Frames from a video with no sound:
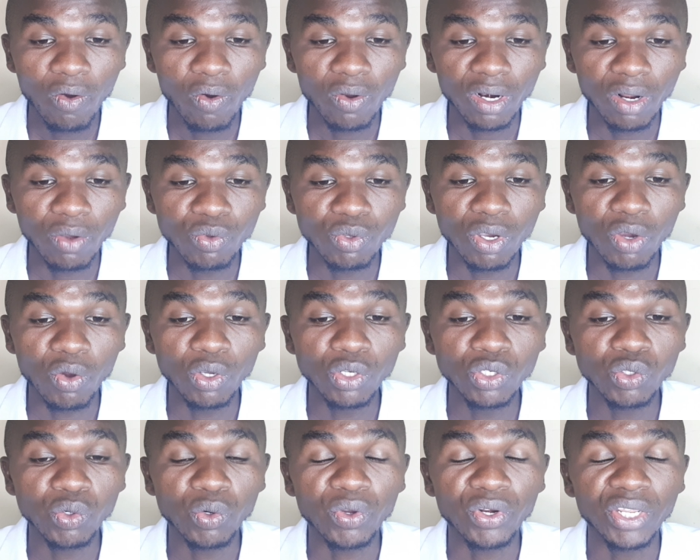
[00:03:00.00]
on how you're
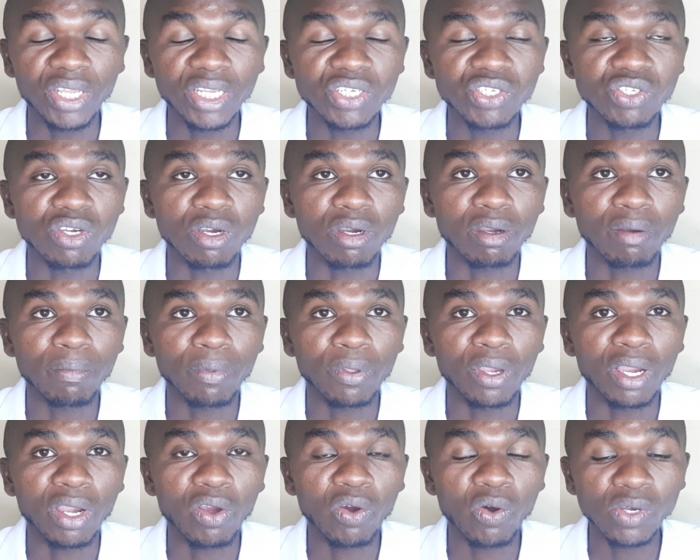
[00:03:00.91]
going to create your
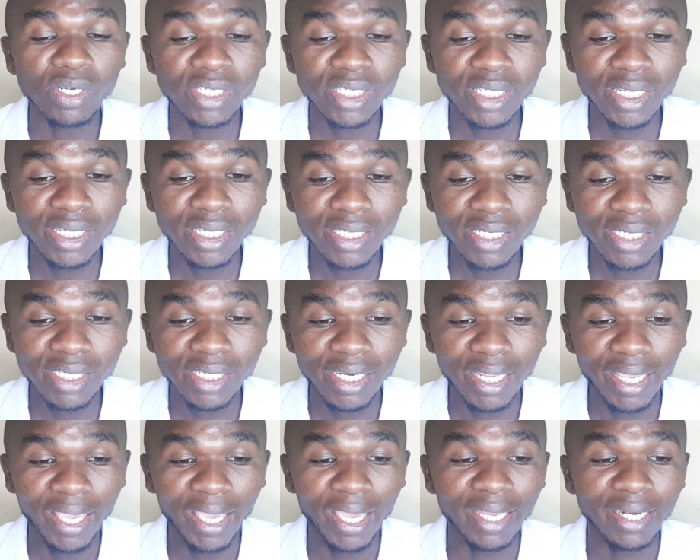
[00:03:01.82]
content,
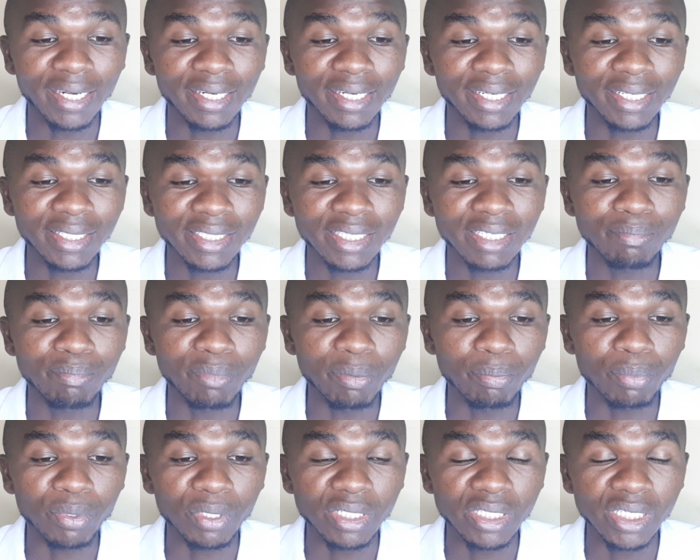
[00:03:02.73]
and let it be
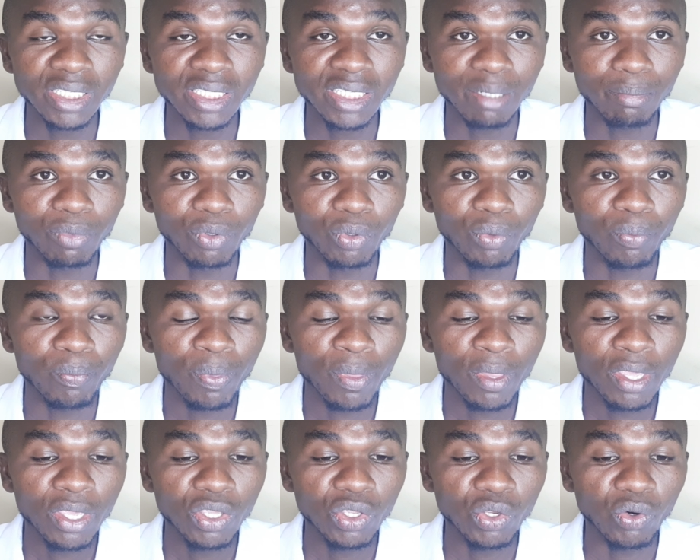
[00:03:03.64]
predictable.
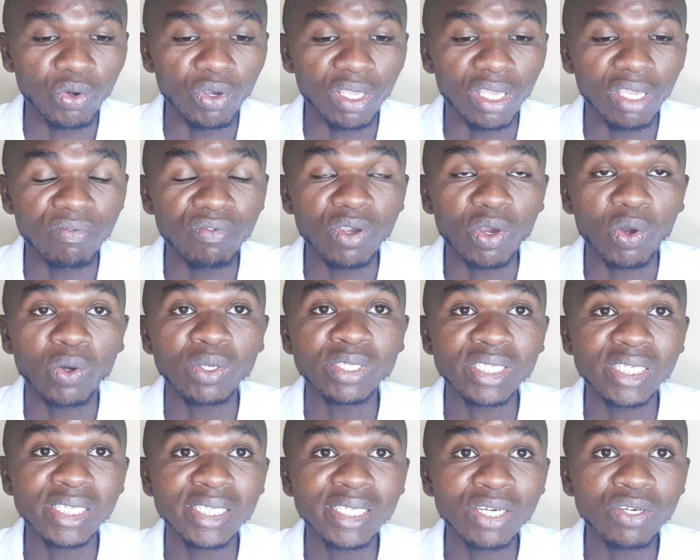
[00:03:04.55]
If you're
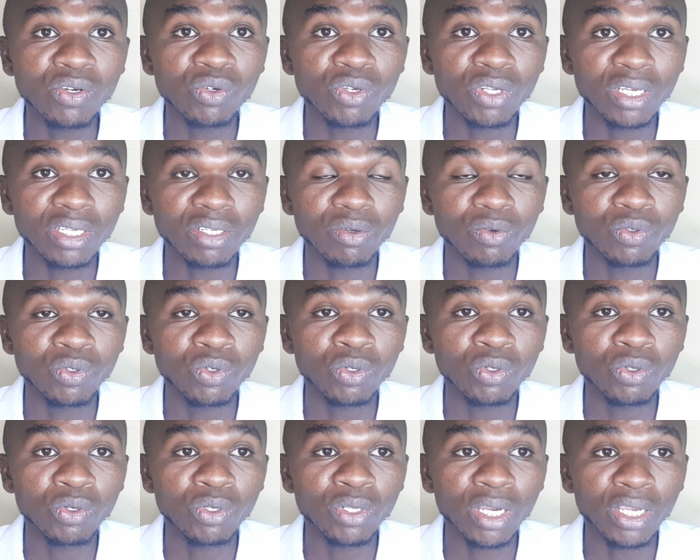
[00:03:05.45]
consistent
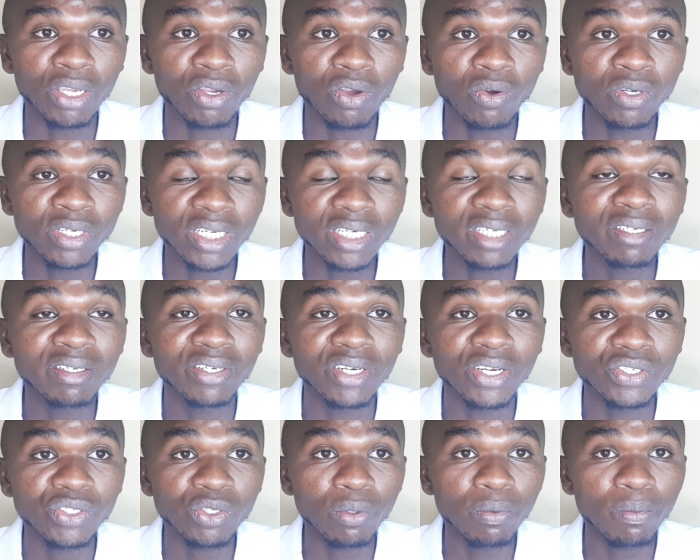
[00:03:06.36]
on your content
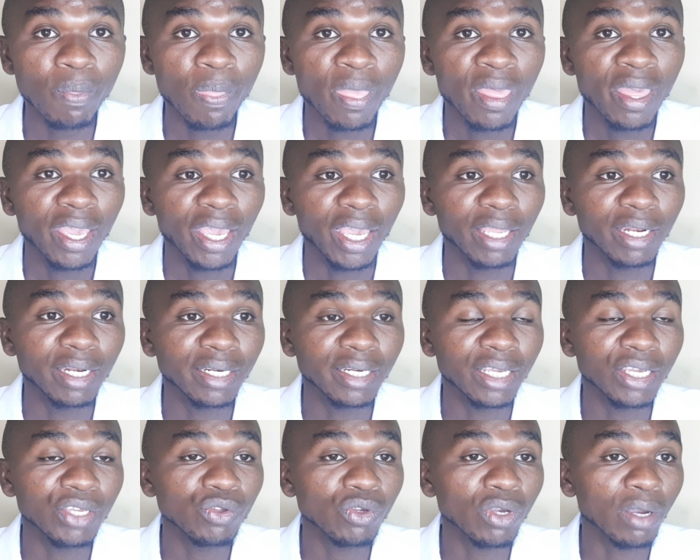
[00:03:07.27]
creation, and
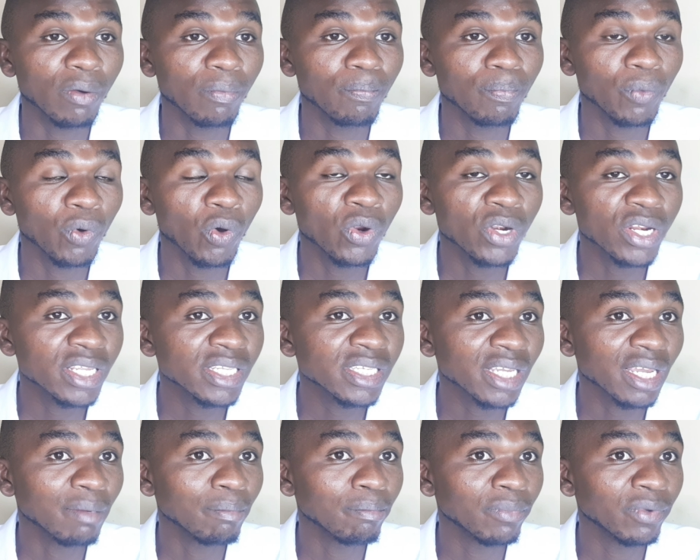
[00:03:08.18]
your audience
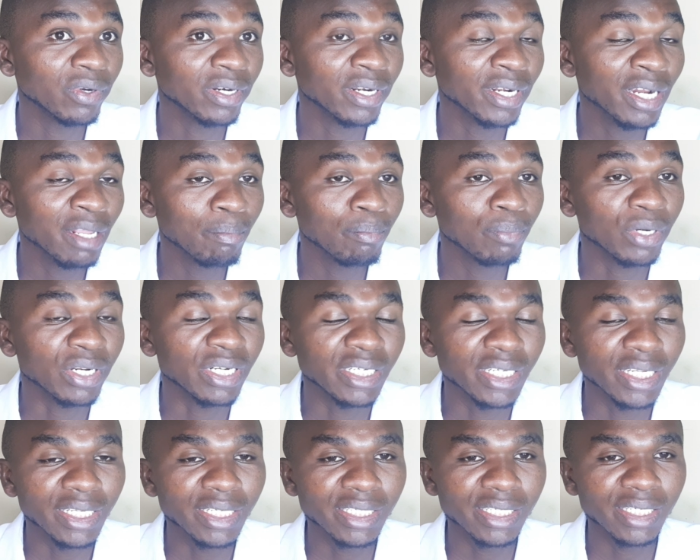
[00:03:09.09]
can really
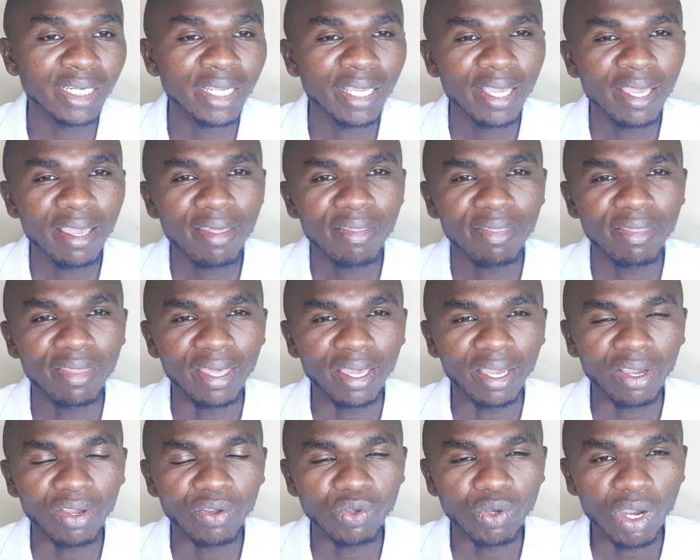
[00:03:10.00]
predict
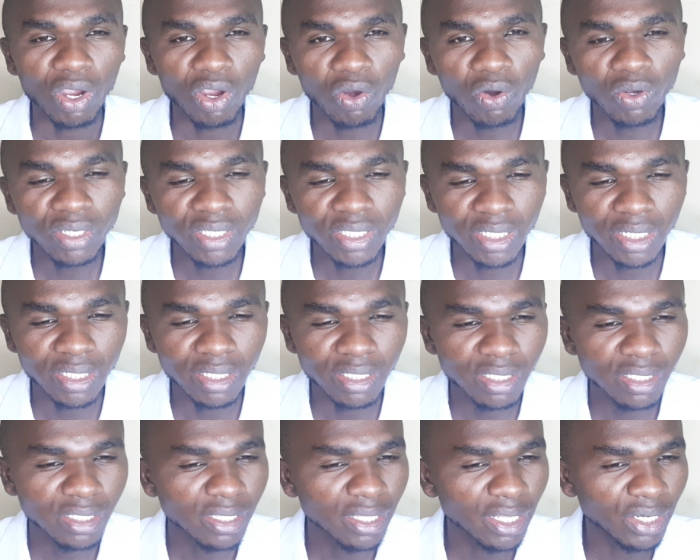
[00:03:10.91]
your
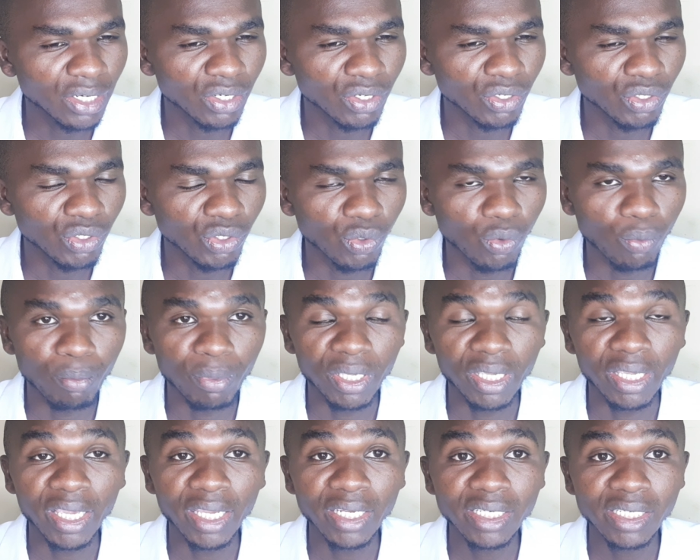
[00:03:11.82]
content, then you'll be
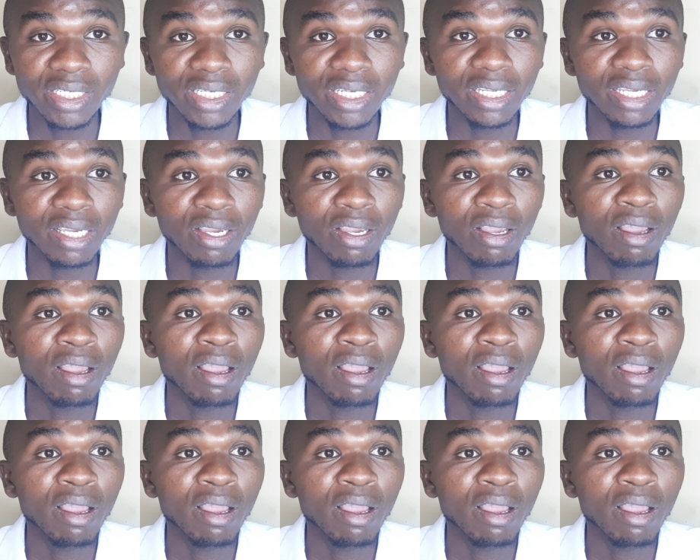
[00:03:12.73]
getting